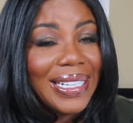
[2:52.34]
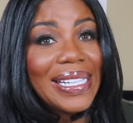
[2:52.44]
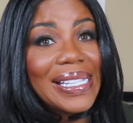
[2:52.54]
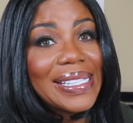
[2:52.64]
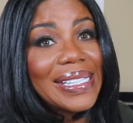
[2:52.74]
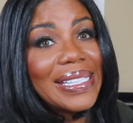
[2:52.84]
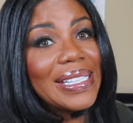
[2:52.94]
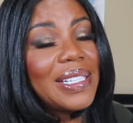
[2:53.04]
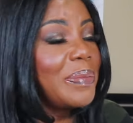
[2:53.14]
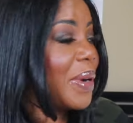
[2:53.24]
let's get
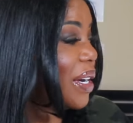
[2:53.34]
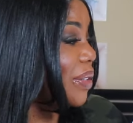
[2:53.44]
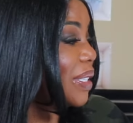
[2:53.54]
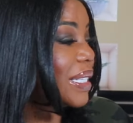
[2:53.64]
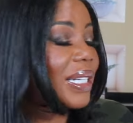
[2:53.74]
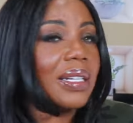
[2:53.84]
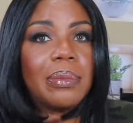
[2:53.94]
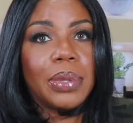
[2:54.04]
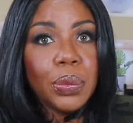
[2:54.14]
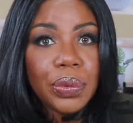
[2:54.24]
these boots
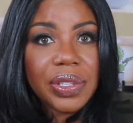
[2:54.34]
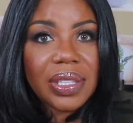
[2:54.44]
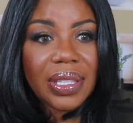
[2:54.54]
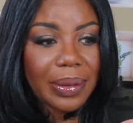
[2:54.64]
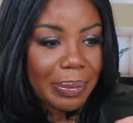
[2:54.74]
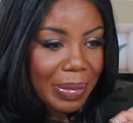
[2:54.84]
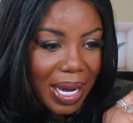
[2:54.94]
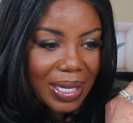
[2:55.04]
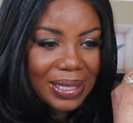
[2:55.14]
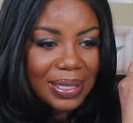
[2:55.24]
boots
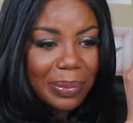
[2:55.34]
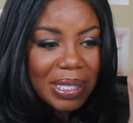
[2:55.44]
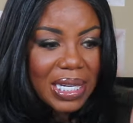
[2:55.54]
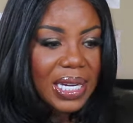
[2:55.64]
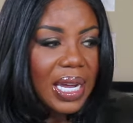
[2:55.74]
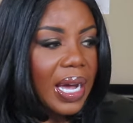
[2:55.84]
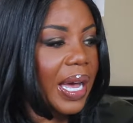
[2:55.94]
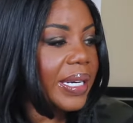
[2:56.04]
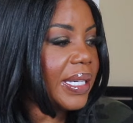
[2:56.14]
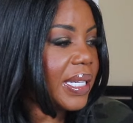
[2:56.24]
unboxed. I'm gonna tell y'all
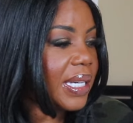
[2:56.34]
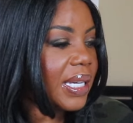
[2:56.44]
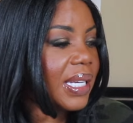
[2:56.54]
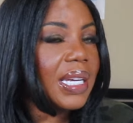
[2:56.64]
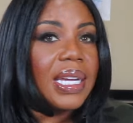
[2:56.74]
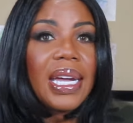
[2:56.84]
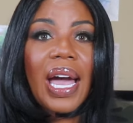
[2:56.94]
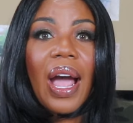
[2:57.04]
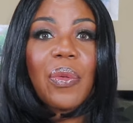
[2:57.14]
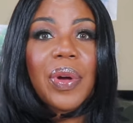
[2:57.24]
I did
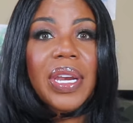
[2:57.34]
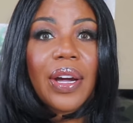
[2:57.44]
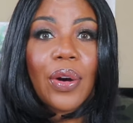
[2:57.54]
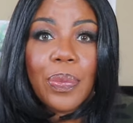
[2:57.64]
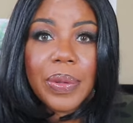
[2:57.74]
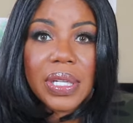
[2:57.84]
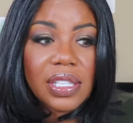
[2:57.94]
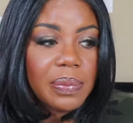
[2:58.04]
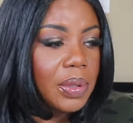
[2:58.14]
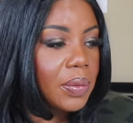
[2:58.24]
already open
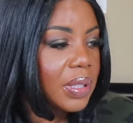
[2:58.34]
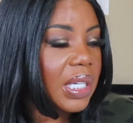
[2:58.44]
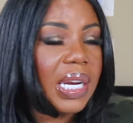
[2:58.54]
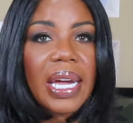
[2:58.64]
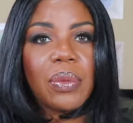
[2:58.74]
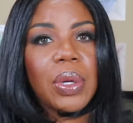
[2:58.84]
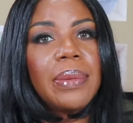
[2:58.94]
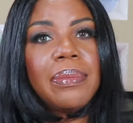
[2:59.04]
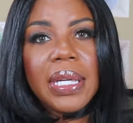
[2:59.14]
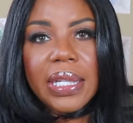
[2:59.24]
these boots and I
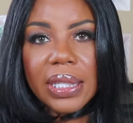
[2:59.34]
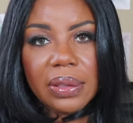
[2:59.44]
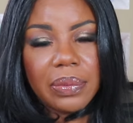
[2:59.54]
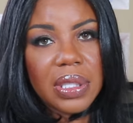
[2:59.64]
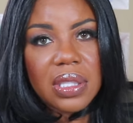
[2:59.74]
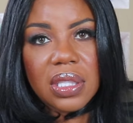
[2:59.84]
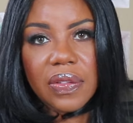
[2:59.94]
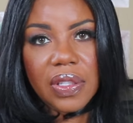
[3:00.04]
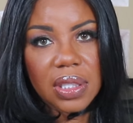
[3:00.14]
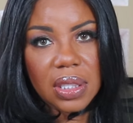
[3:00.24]
immediately went to
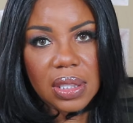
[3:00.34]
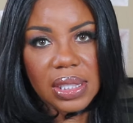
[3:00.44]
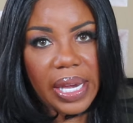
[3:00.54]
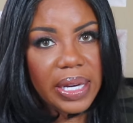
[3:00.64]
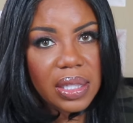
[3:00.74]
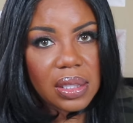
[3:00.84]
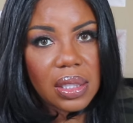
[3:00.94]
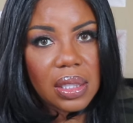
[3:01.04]
Givenchy's site